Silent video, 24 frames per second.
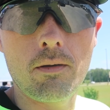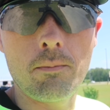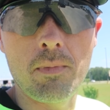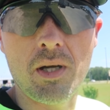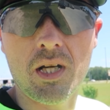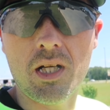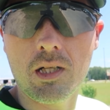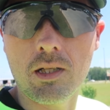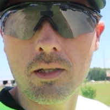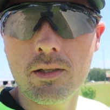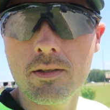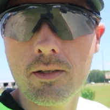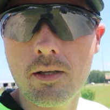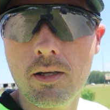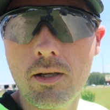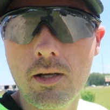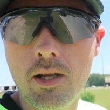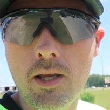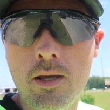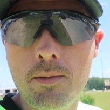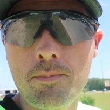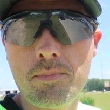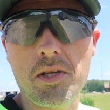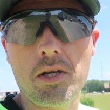
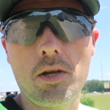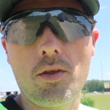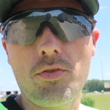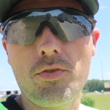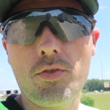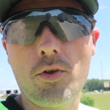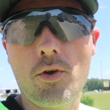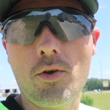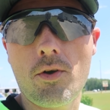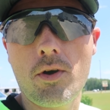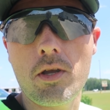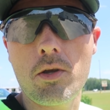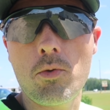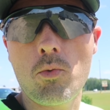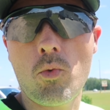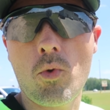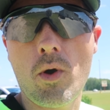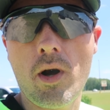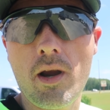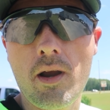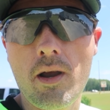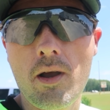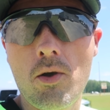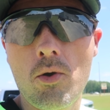McClendon emptied a 30
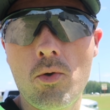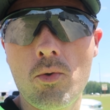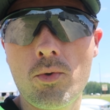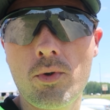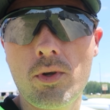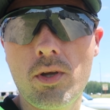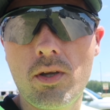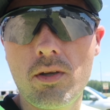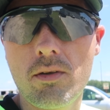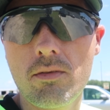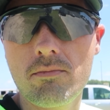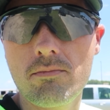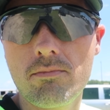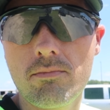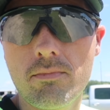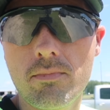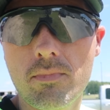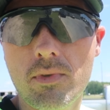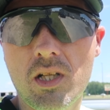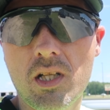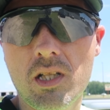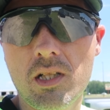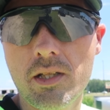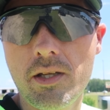round
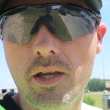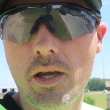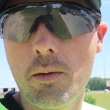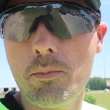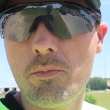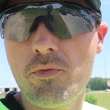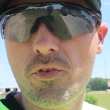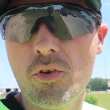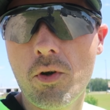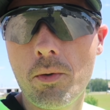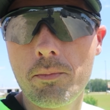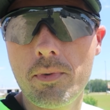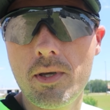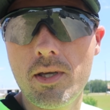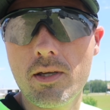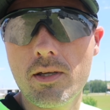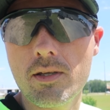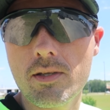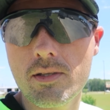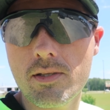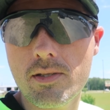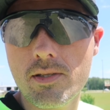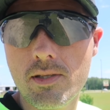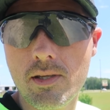clip from
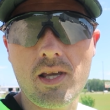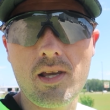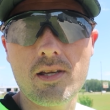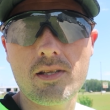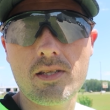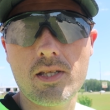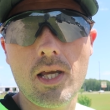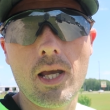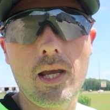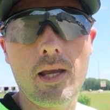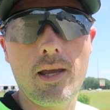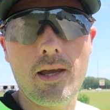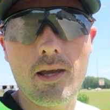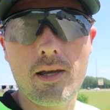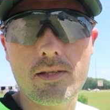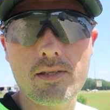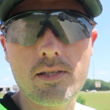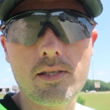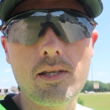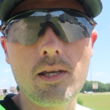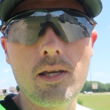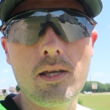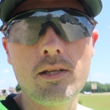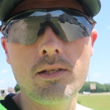his
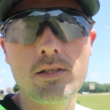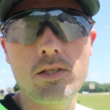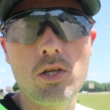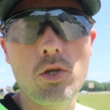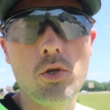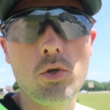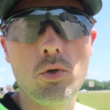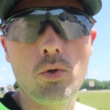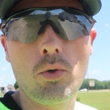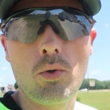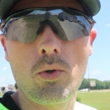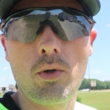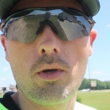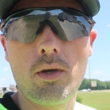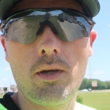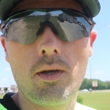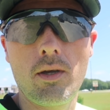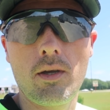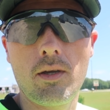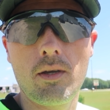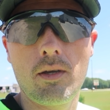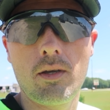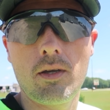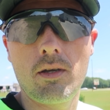SKS into
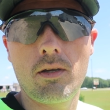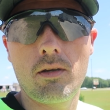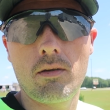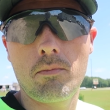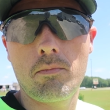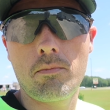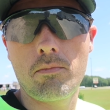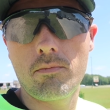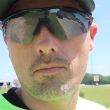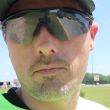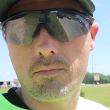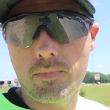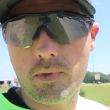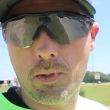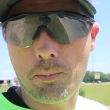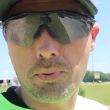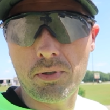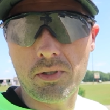the